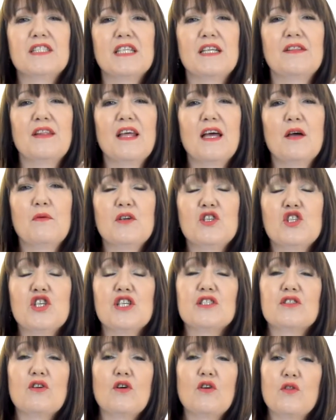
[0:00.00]
in there, which
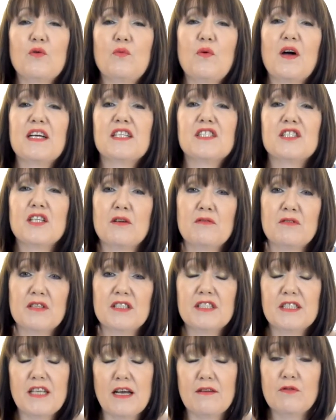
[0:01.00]
is otherwise known
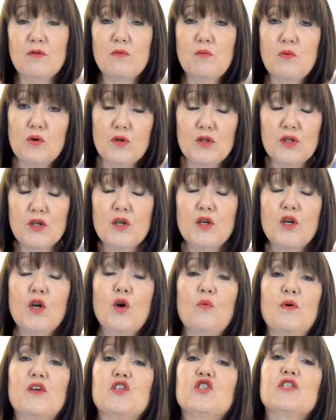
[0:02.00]
as Devilwood,
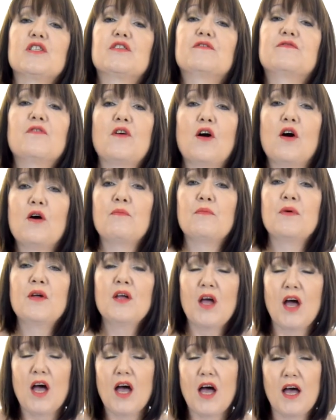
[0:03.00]
which is from
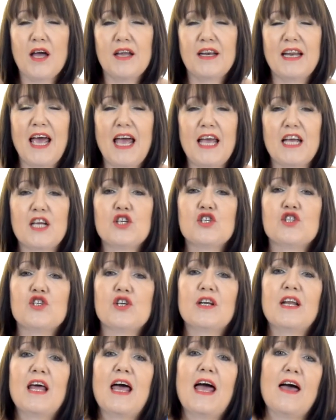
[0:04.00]
an
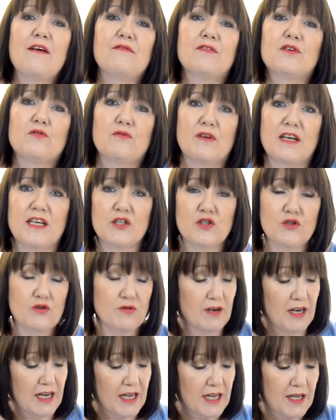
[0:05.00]
Asian evergreen
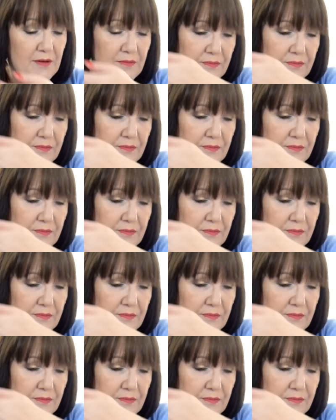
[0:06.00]
tree.